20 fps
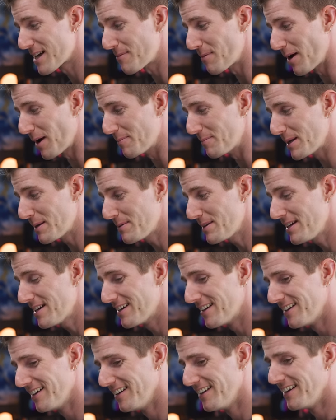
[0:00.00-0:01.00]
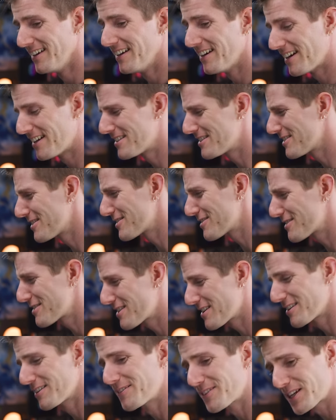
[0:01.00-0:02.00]
Come on, baby.
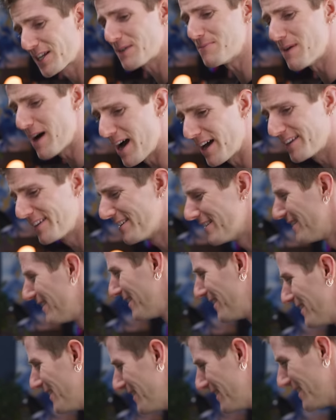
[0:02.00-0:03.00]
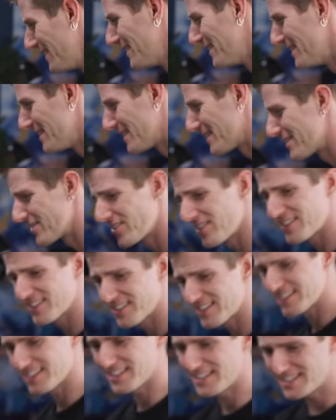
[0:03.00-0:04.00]
Just, come on.
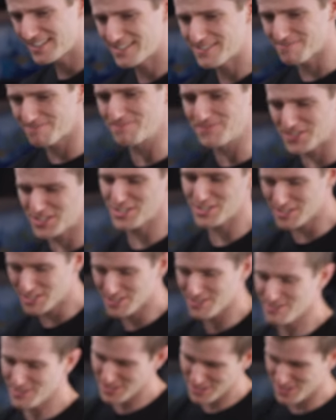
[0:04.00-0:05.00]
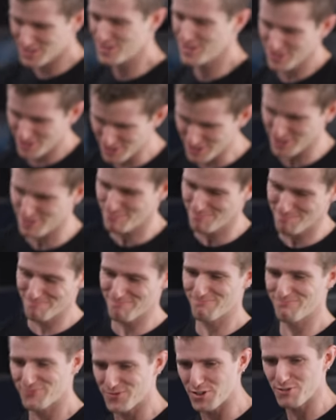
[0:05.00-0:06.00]
Just, just, just,
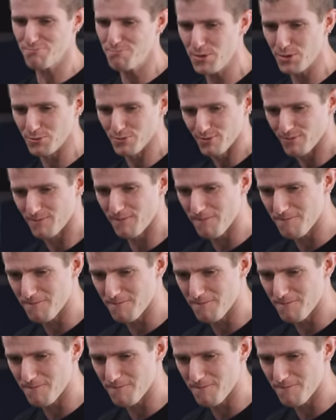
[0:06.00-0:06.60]
just, just boop.